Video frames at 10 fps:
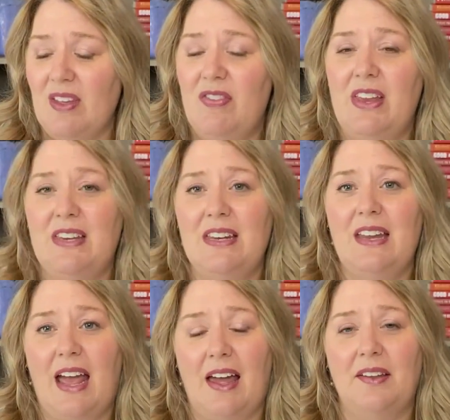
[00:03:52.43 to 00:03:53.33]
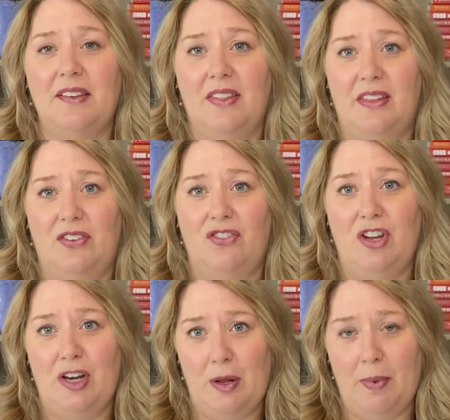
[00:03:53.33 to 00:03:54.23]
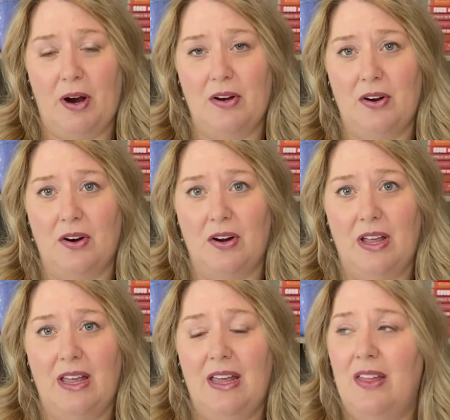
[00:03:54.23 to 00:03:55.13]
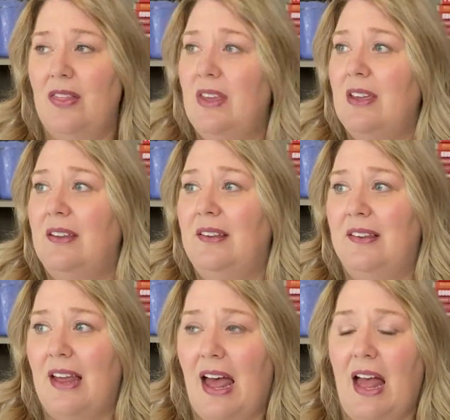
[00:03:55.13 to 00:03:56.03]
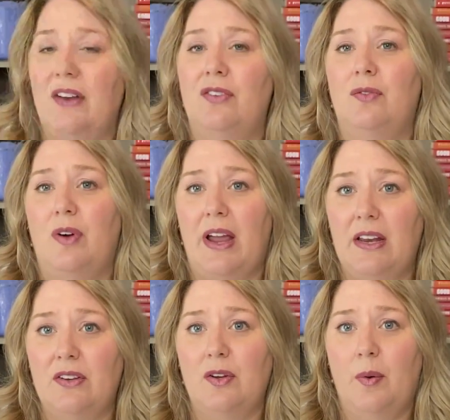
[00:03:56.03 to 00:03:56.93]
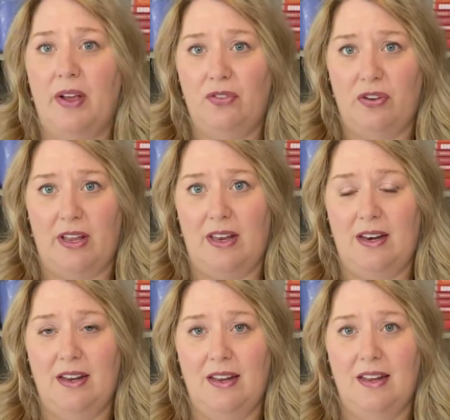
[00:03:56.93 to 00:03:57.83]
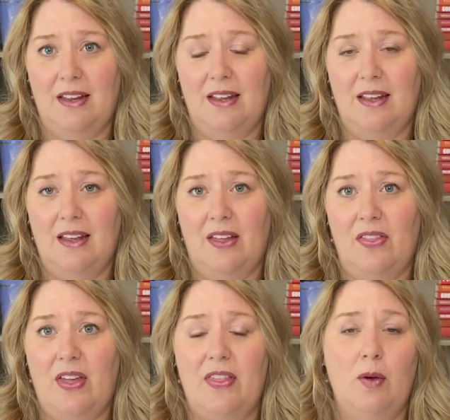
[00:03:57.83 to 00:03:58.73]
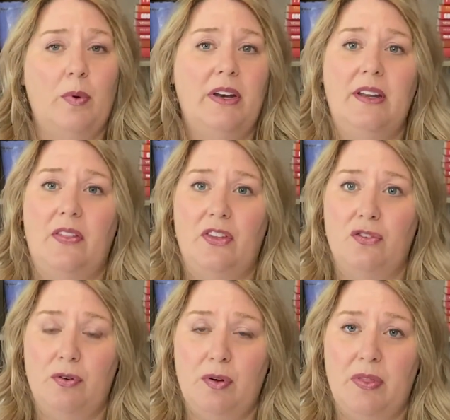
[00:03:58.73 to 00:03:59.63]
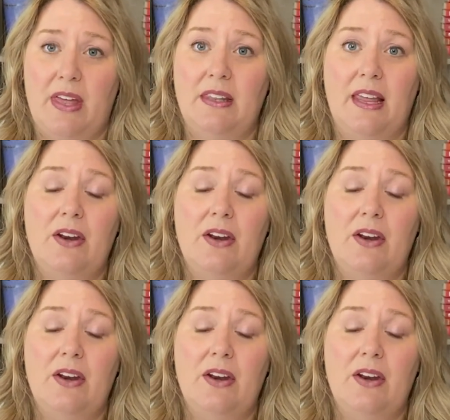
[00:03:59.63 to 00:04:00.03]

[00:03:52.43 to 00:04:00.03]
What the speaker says: if they didn't ask the cheating partner the exact right question, then they wouldn't get the truth. And